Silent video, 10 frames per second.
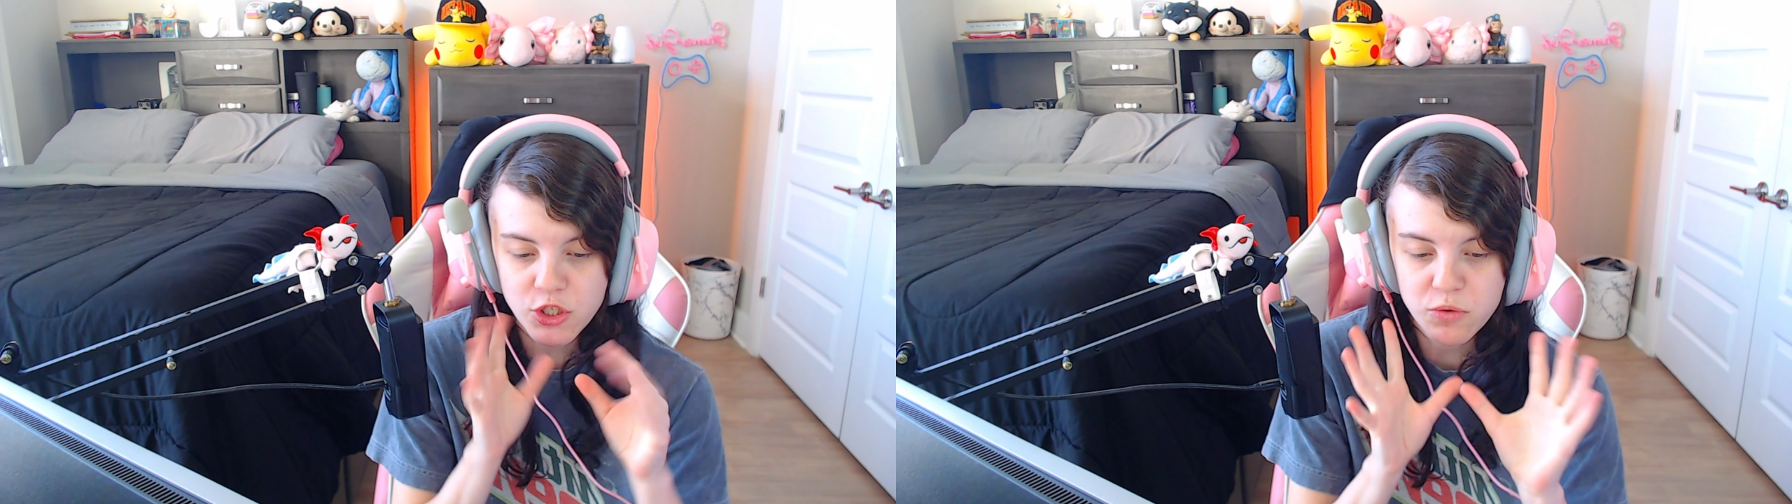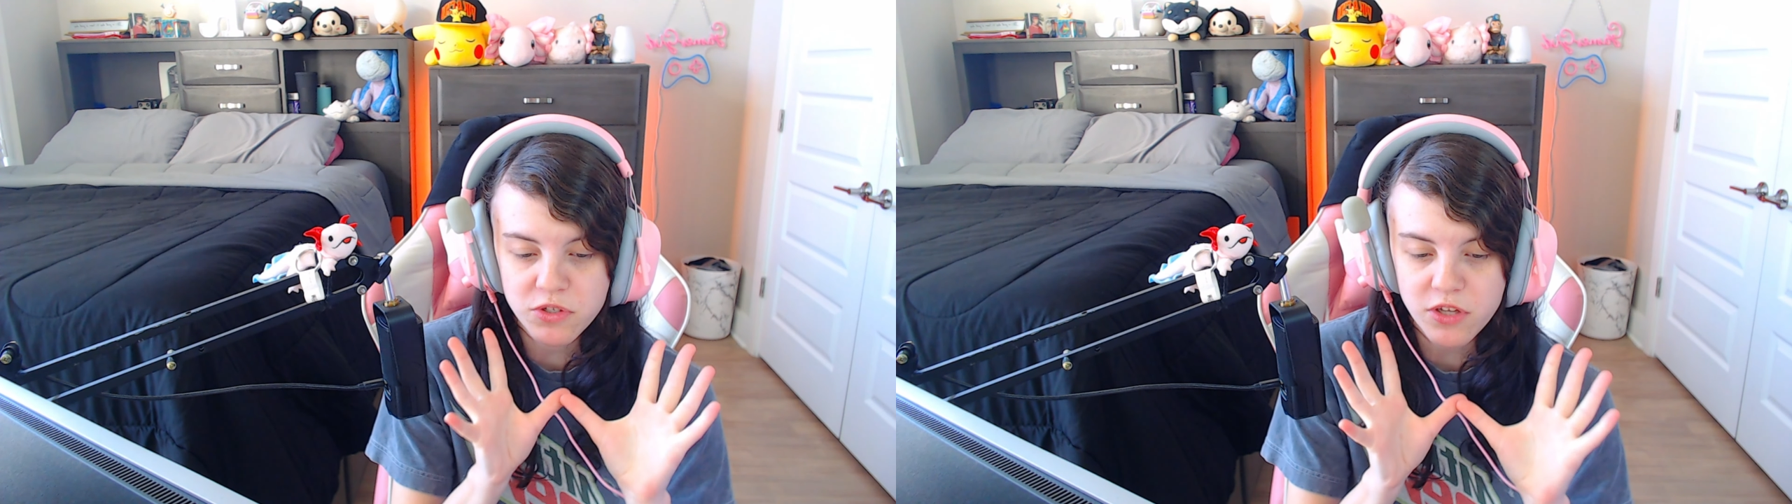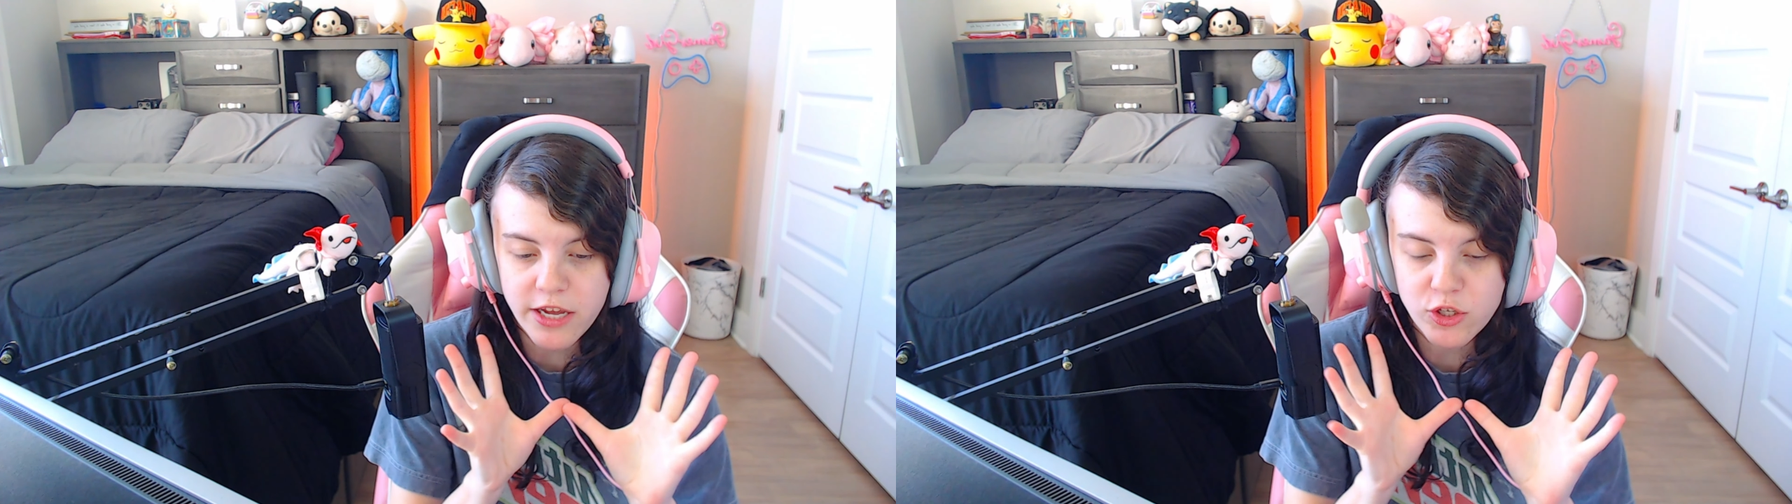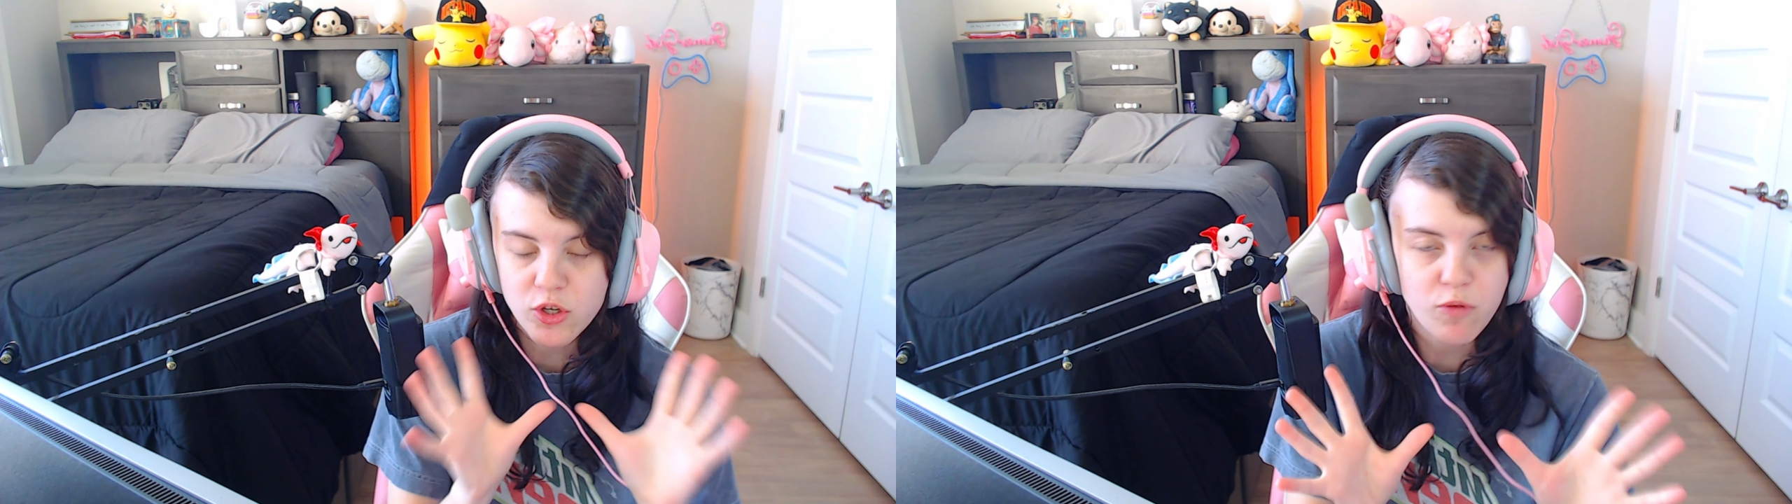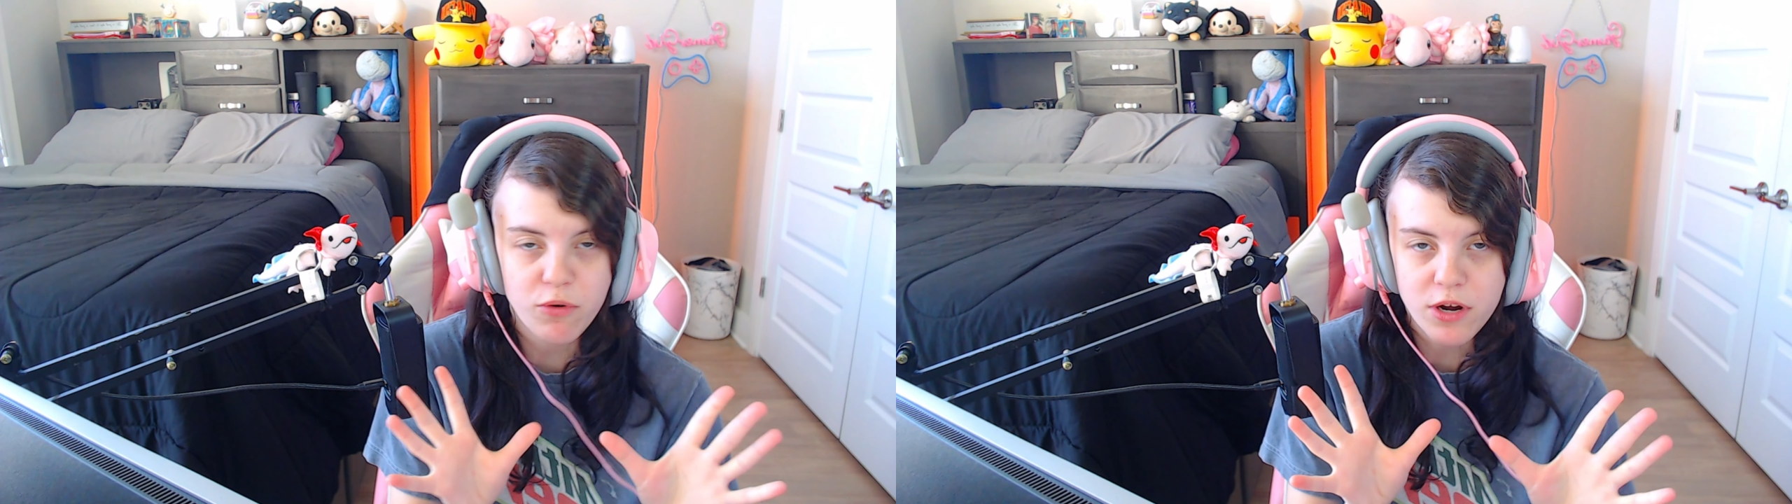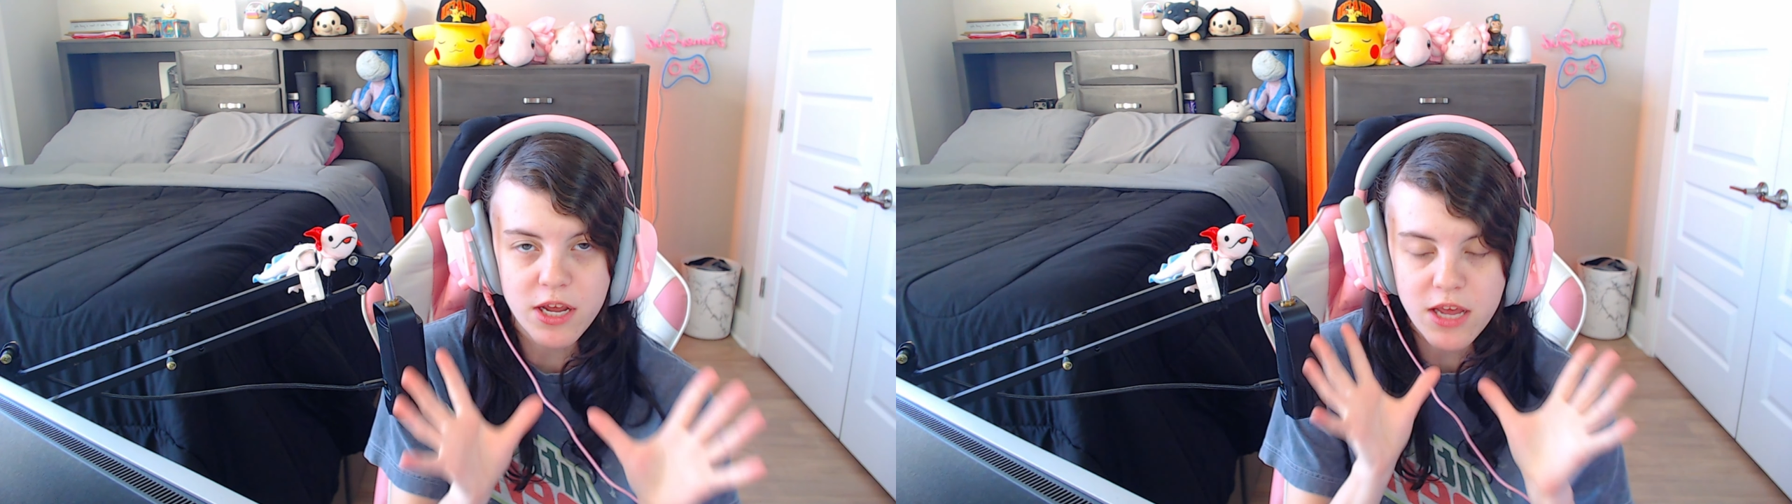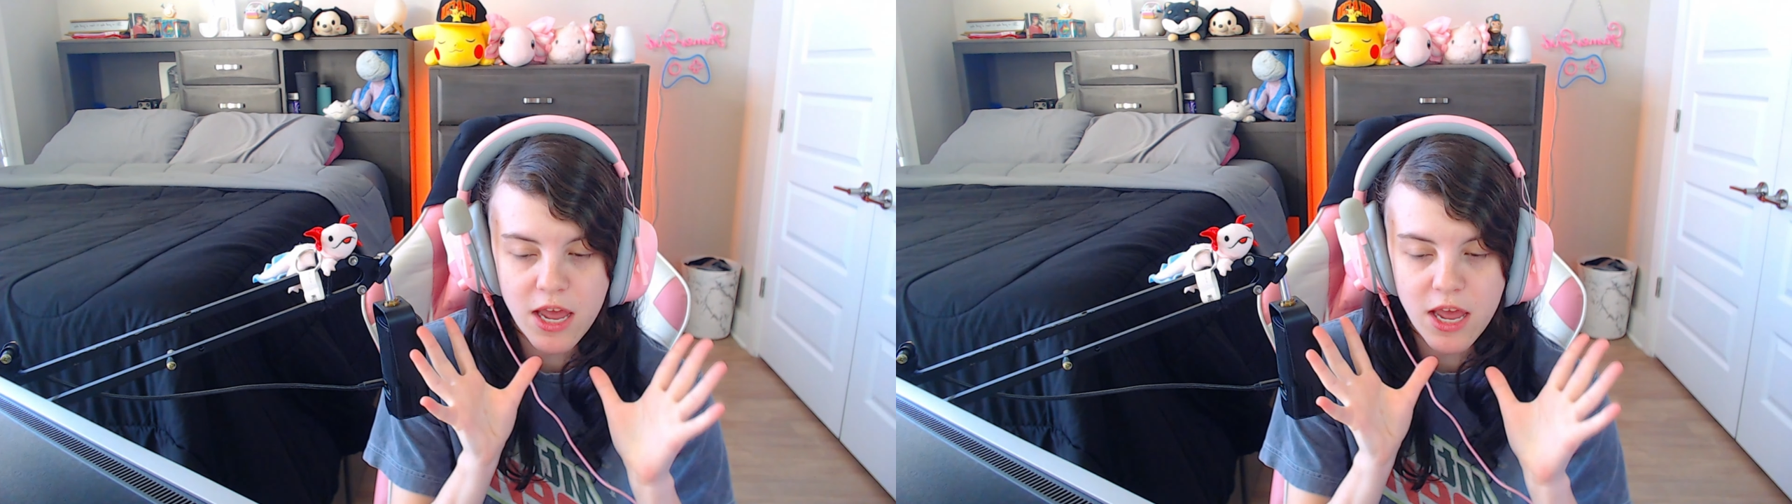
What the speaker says: She was like so pretty,